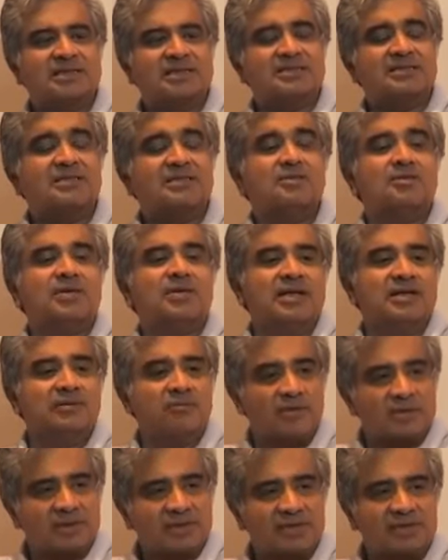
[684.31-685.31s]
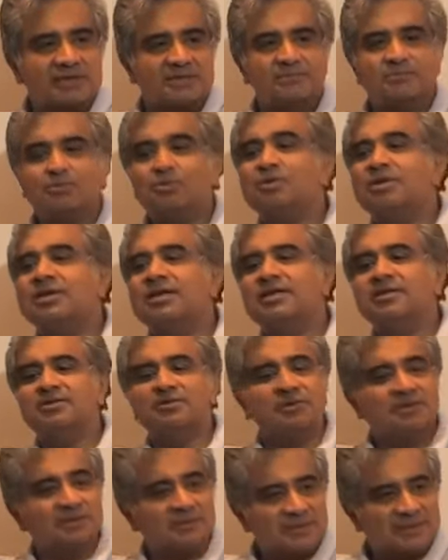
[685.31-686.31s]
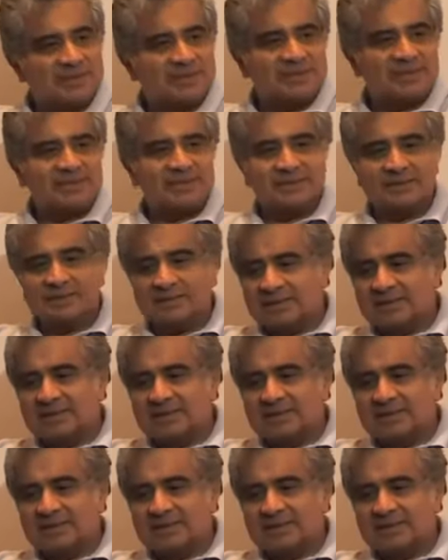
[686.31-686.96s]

I said, No, Nani wanted some book, and I told him it is here.